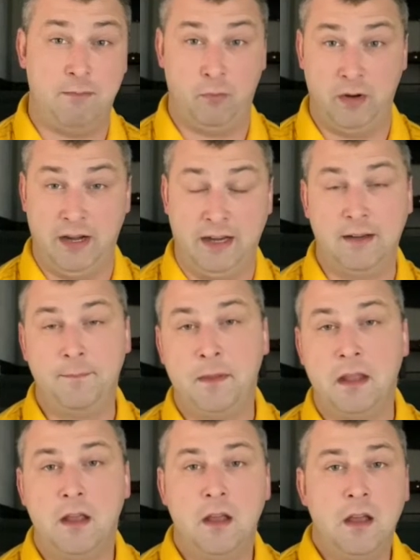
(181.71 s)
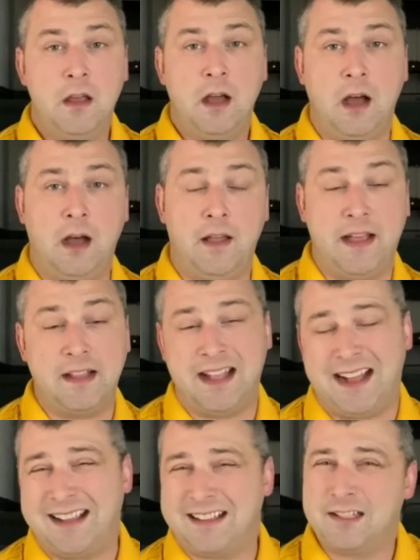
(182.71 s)
winning. Uh,
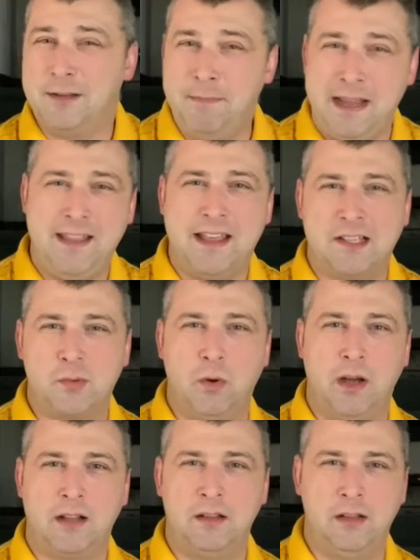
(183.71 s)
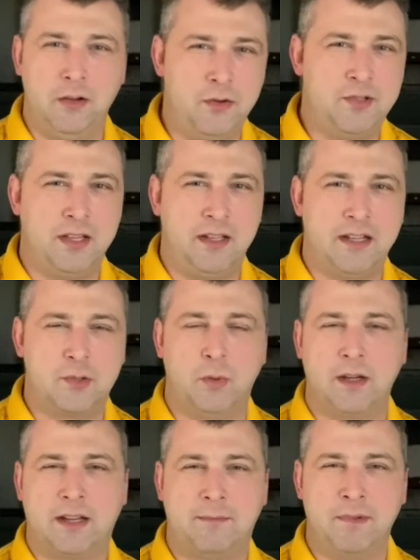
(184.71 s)
that to me, that's what losing, that's
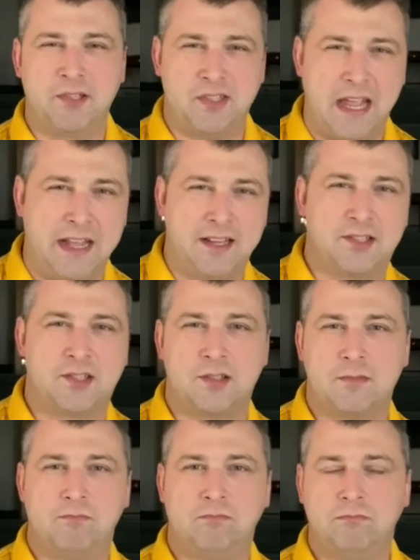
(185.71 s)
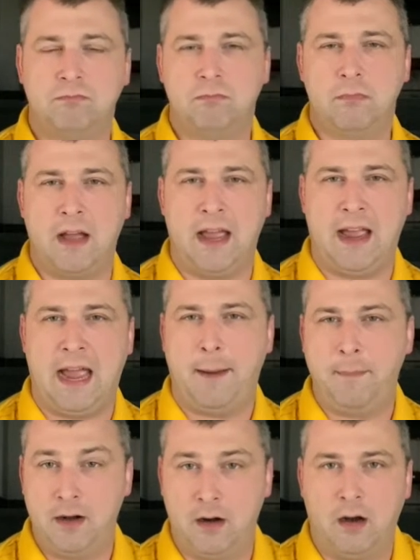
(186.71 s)
what mistakes
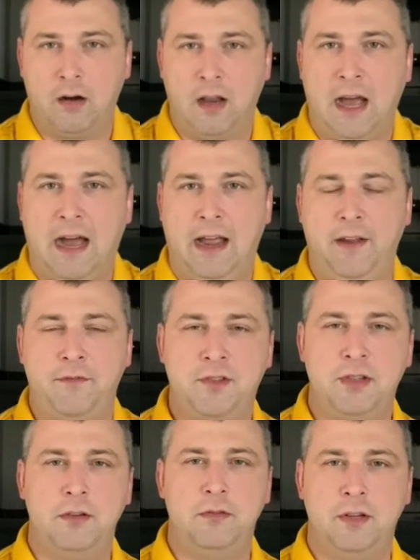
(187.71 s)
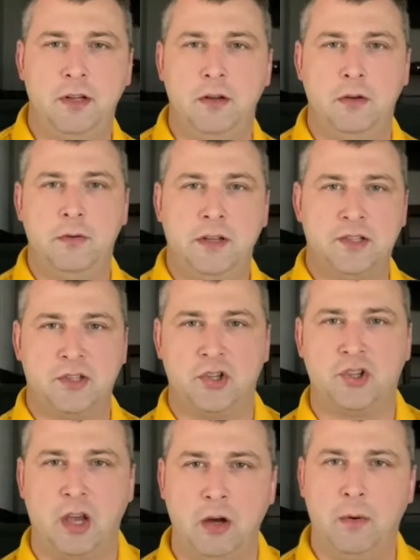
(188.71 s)
happen in our life to do is to
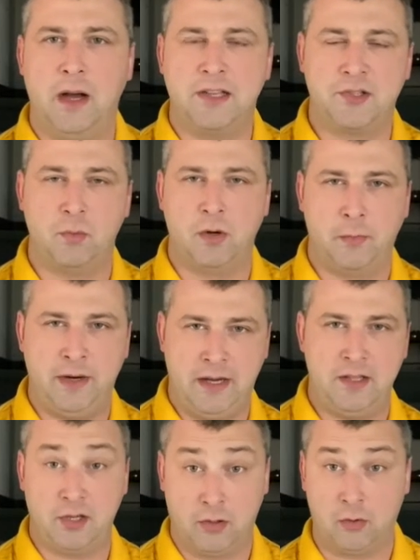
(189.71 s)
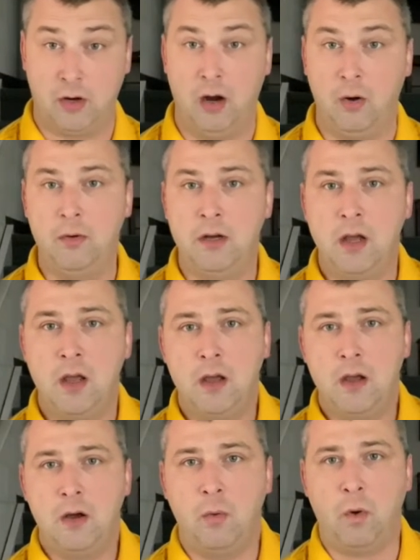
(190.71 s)
show us where we need to grow,
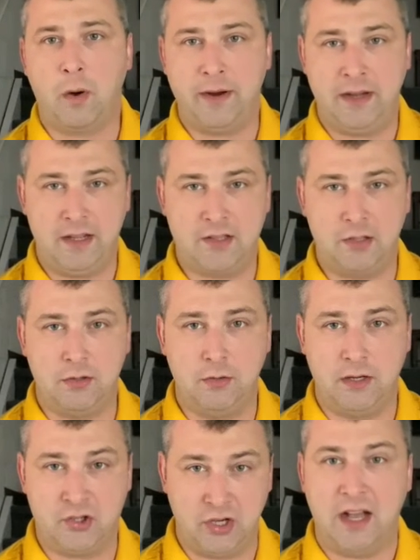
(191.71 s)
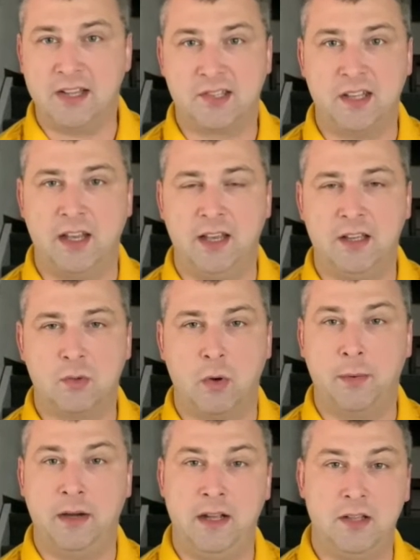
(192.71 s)
where we need to adjust things, where
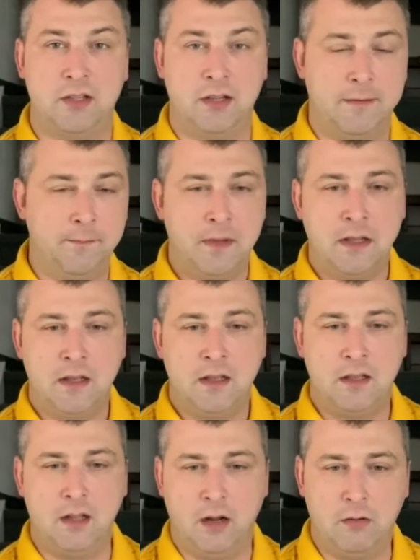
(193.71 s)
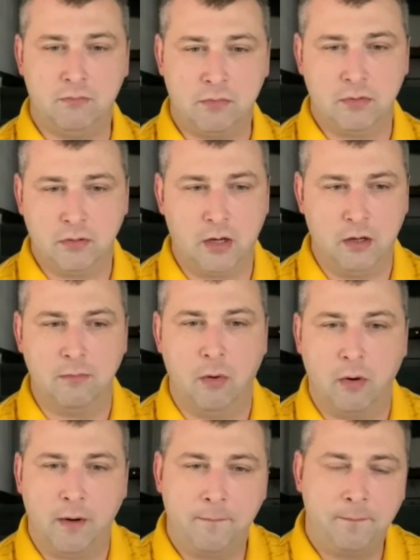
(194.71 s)
we need to, you know, learn more.